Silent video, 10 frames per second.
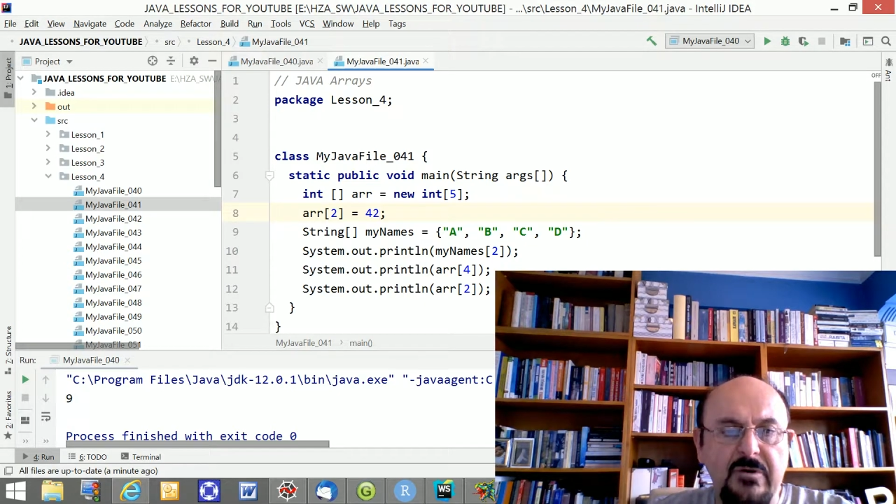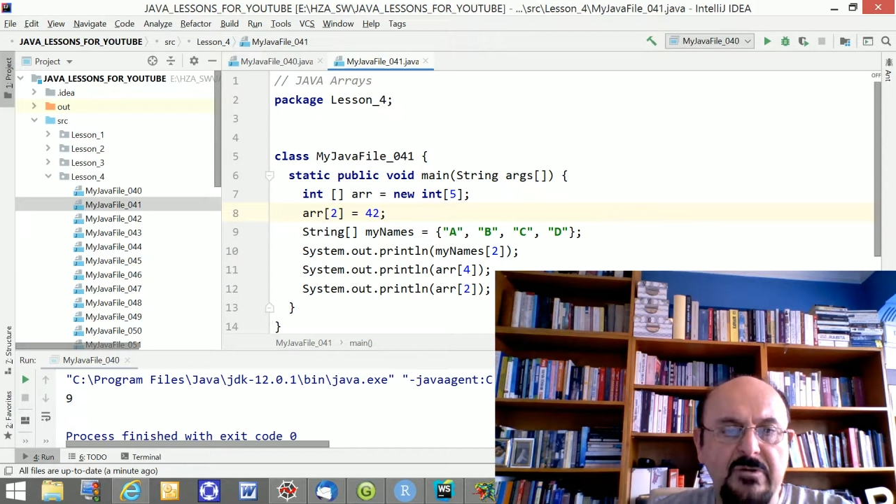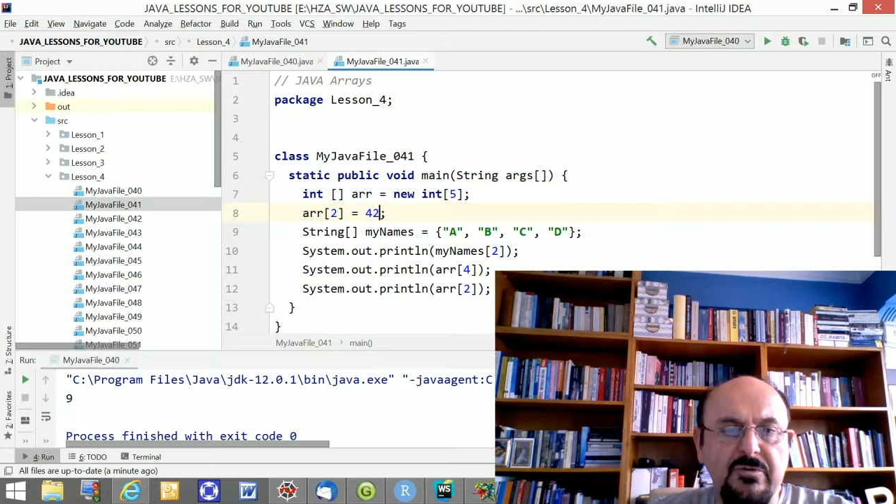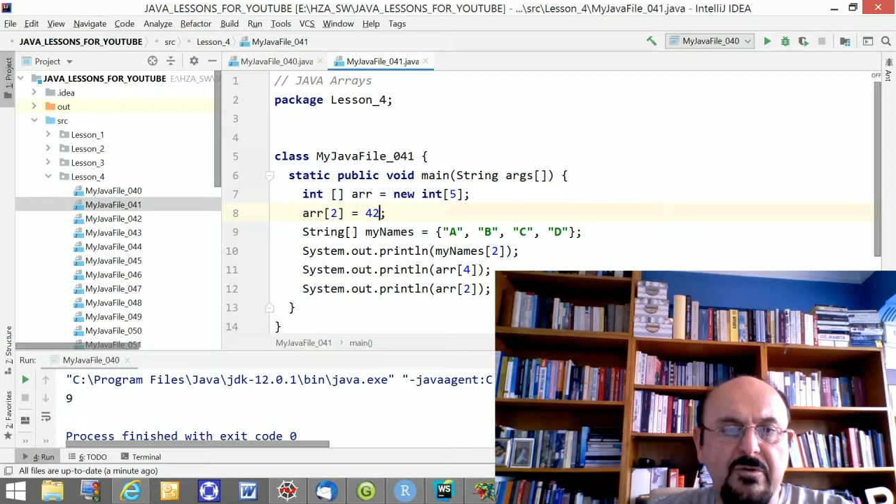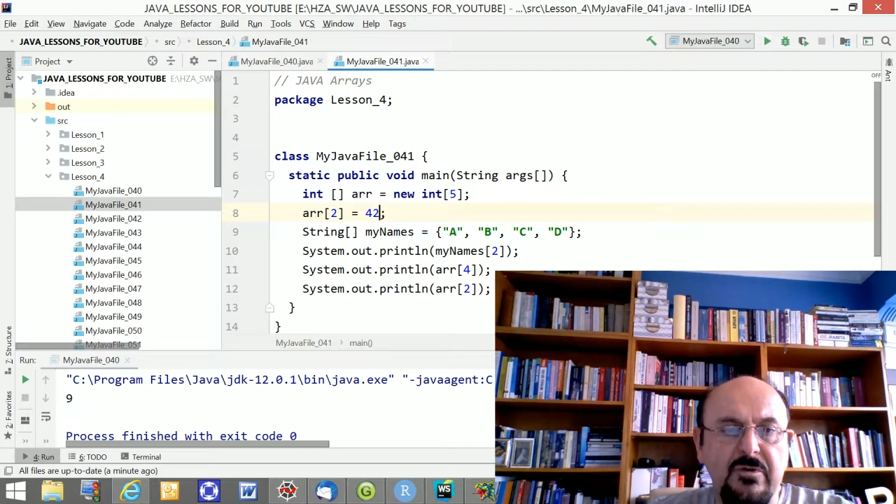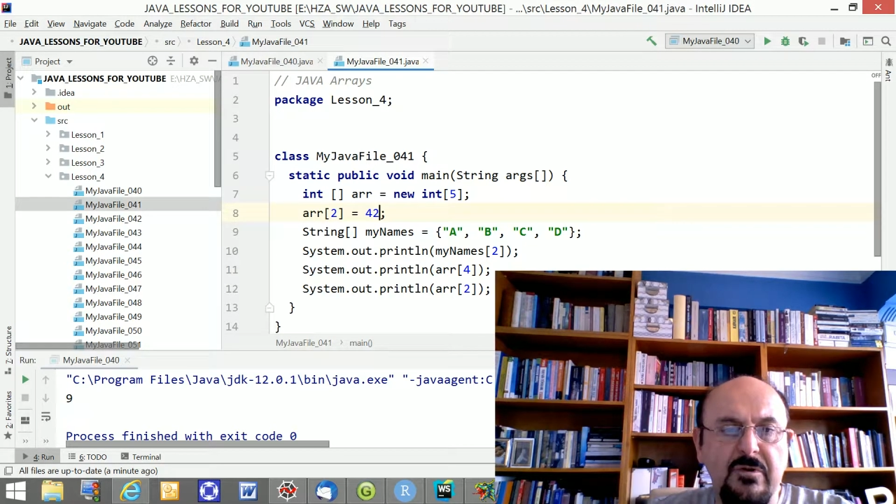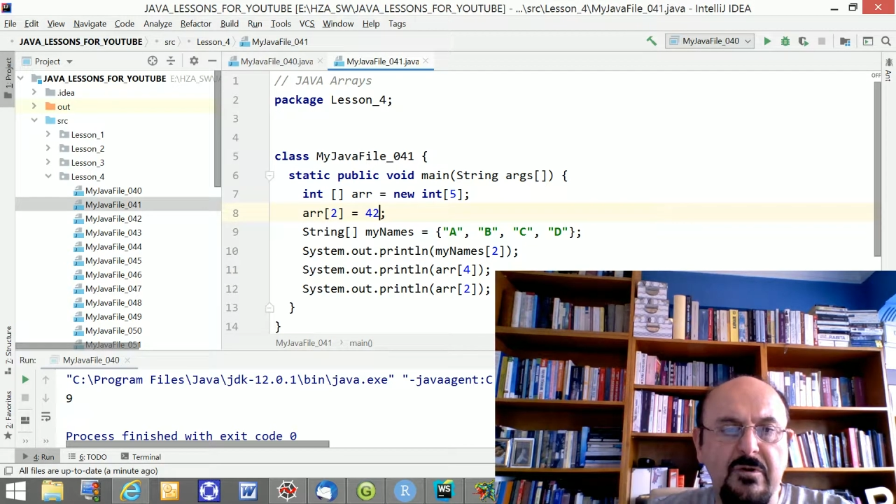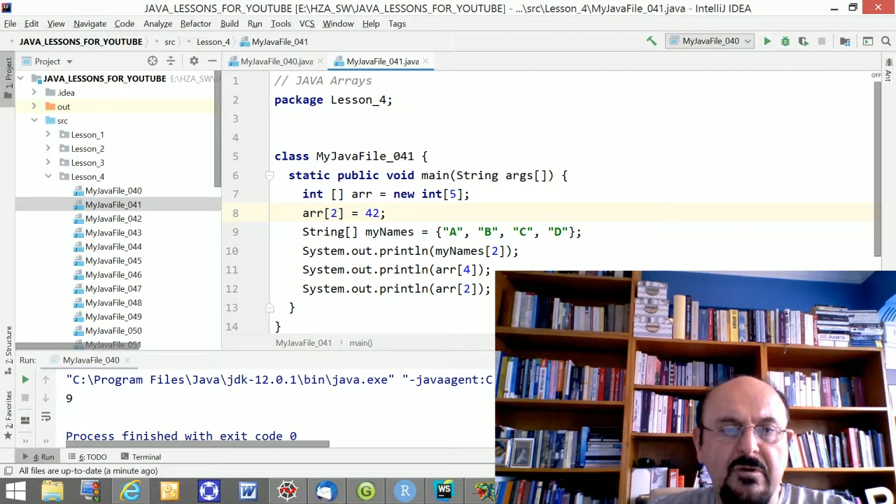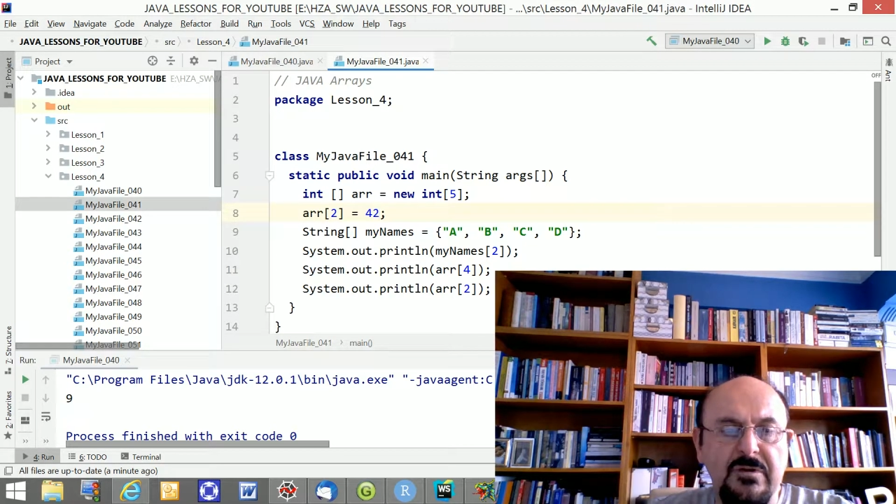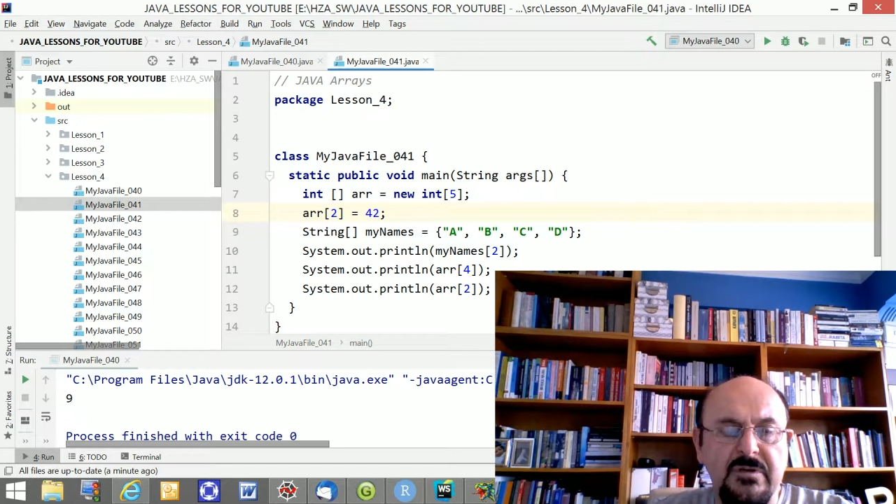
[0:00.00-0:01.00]

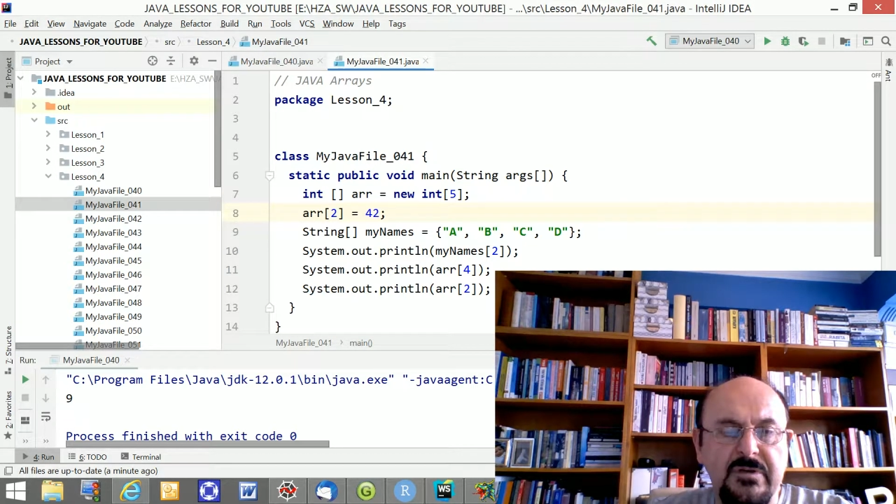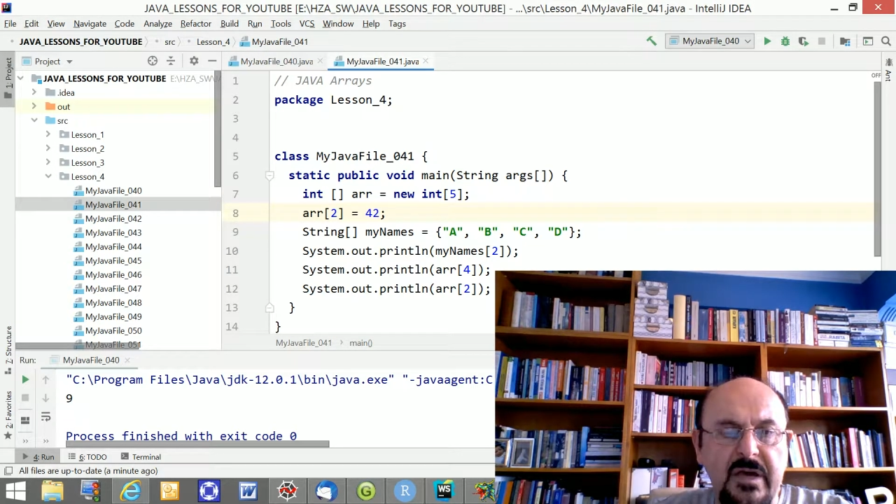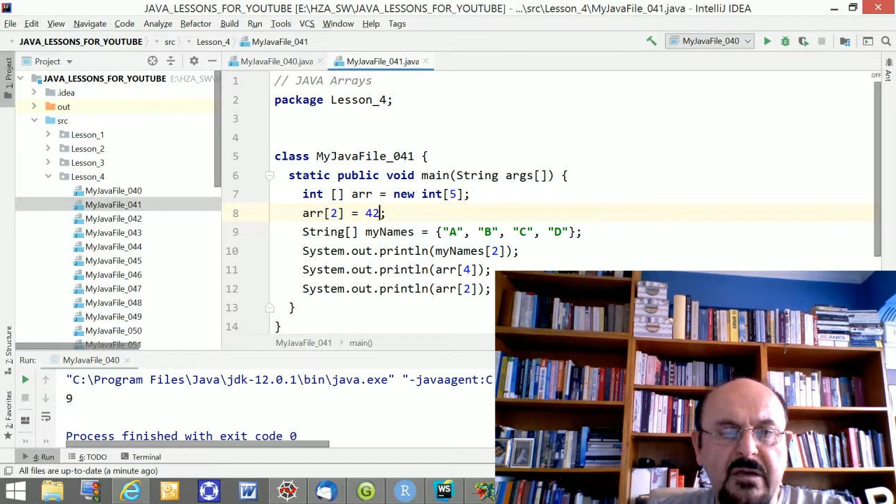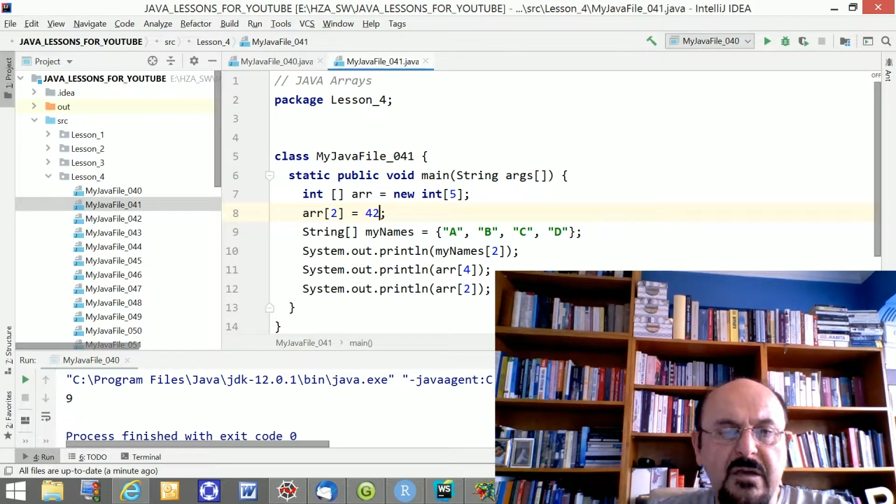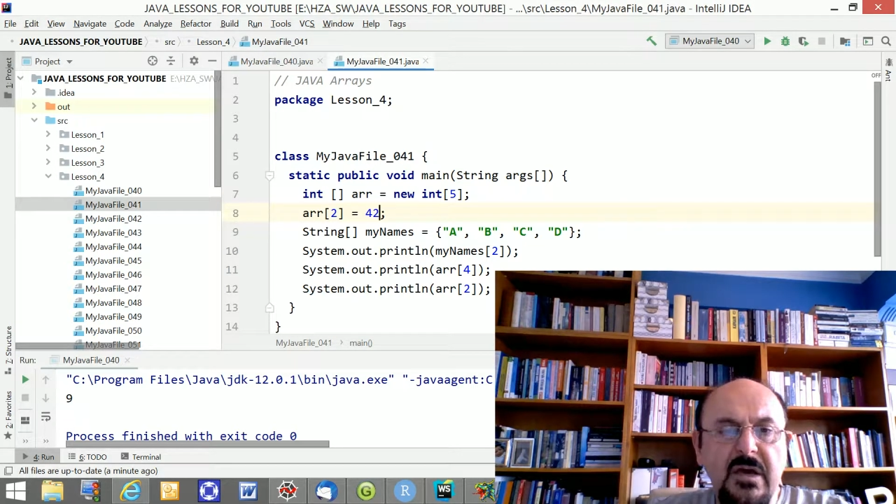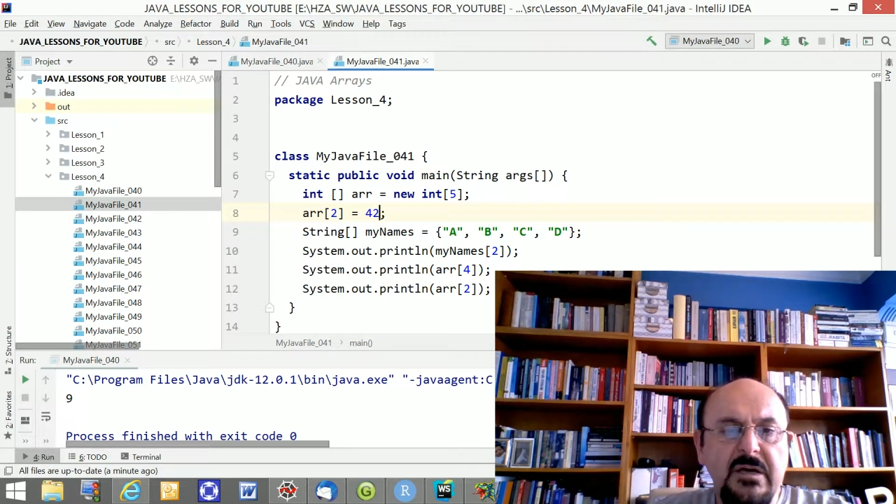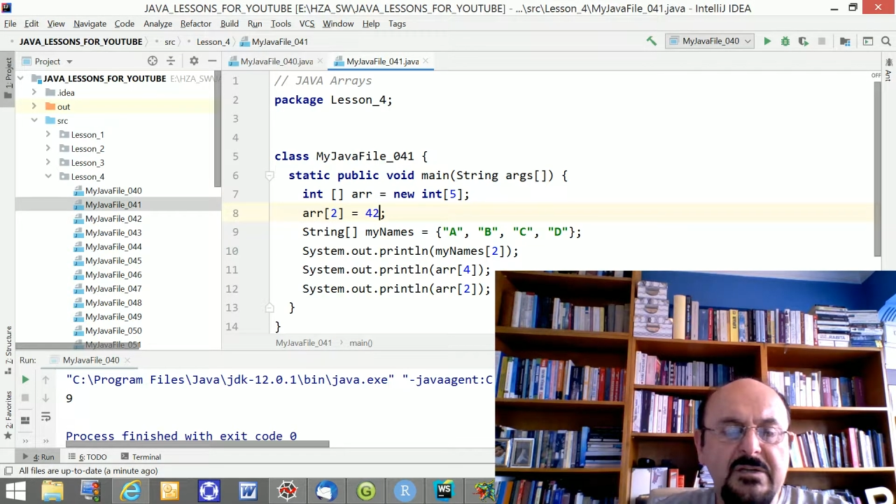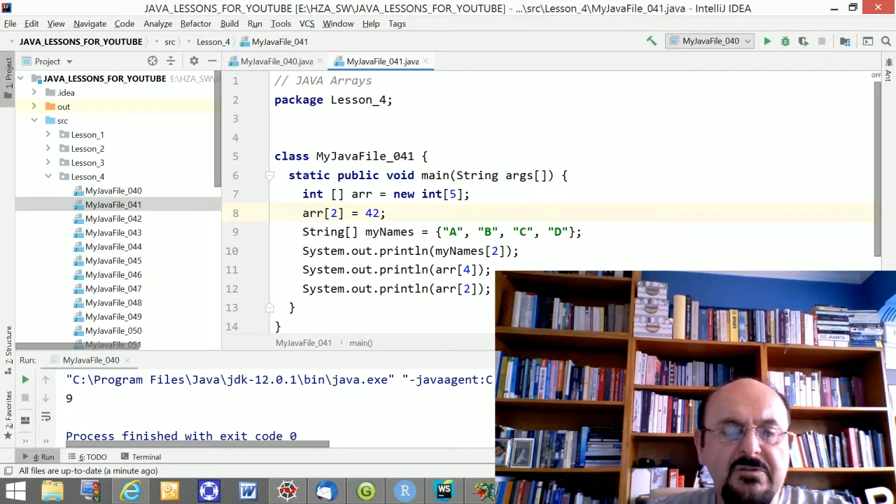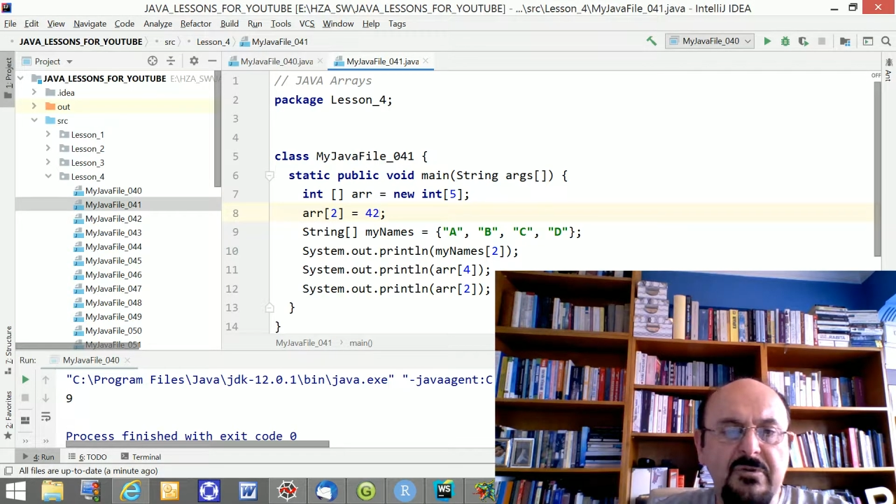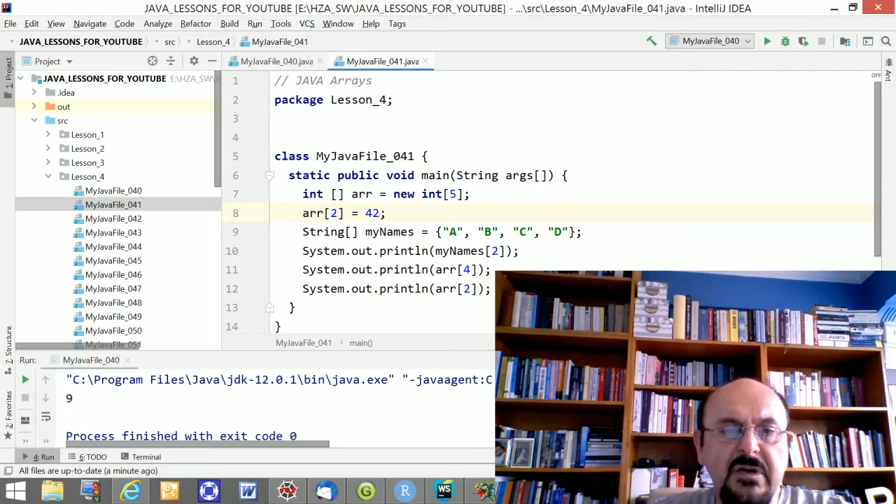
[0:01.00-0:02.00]
to array, it's
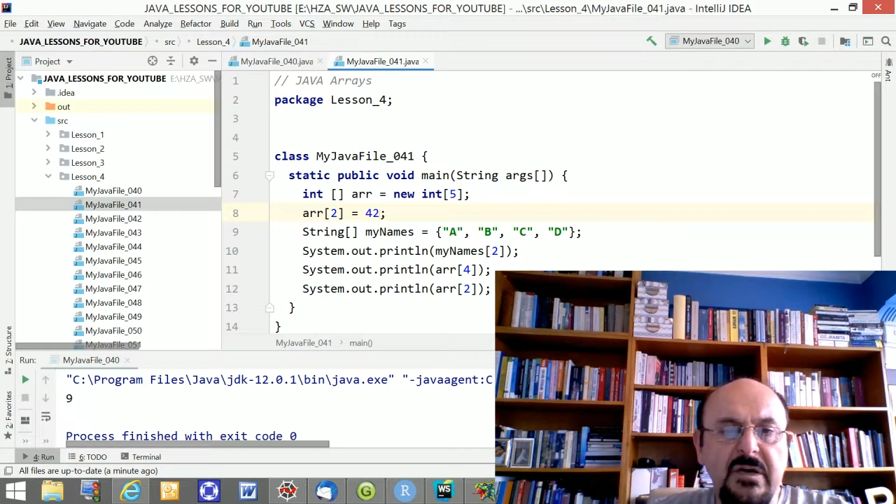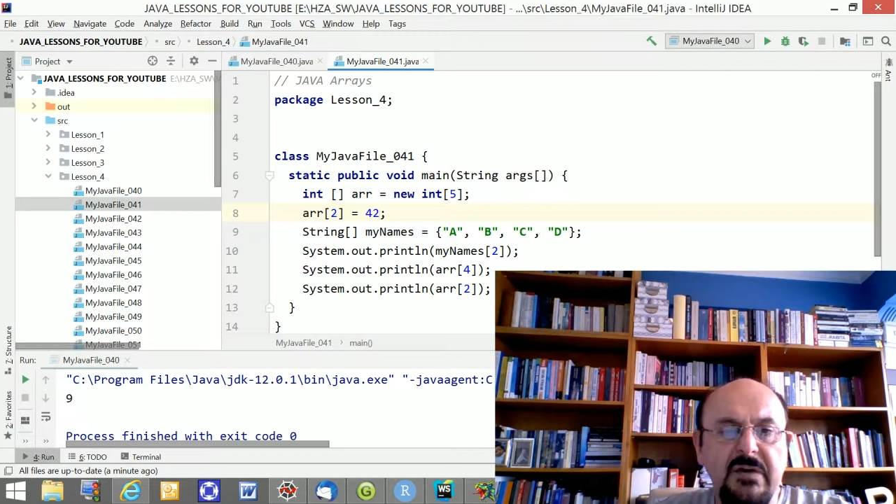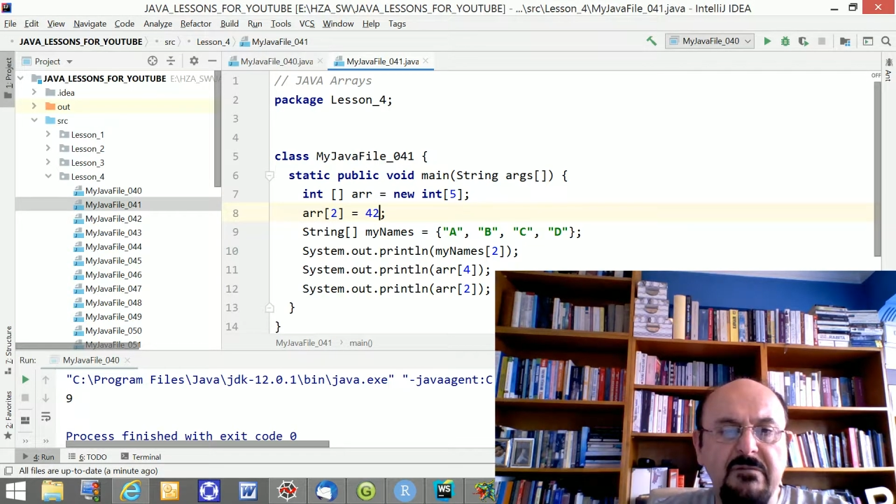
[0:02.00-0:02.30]
gonna have